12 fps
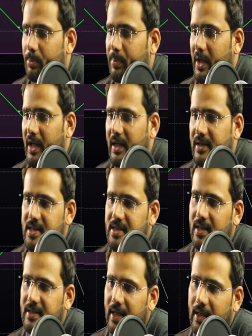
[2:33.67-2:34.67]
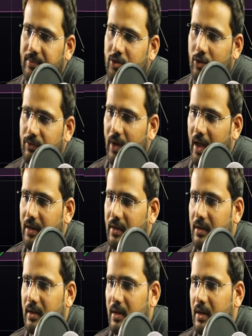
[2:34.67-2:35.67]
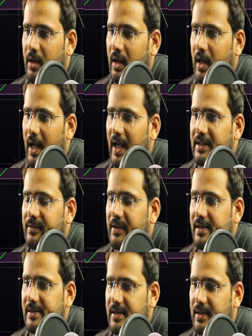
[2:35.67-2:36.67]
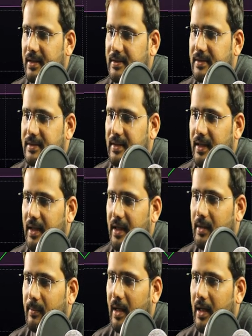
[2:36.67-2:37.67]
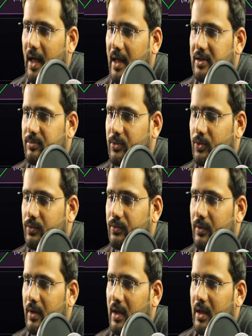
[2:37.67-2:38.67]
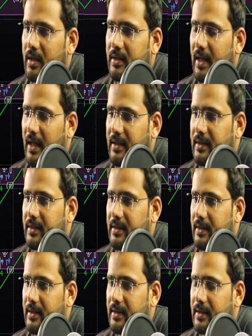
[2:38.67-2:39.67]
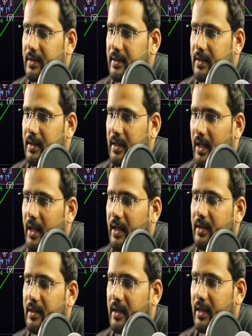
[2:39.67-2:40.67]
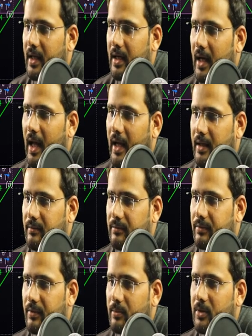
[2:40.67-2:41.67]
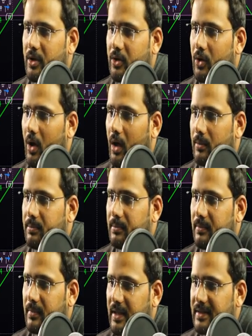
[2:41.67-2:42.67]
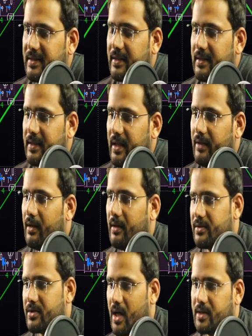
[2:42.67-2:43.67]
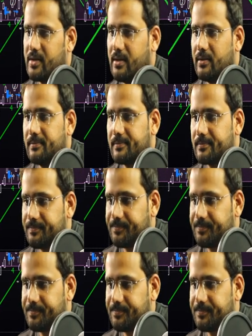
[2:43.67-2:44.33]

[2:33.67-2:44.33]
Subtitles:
So pretty interesting setup so far. As we discussed in my last move, that the current decline from the top is in 3-wave structure.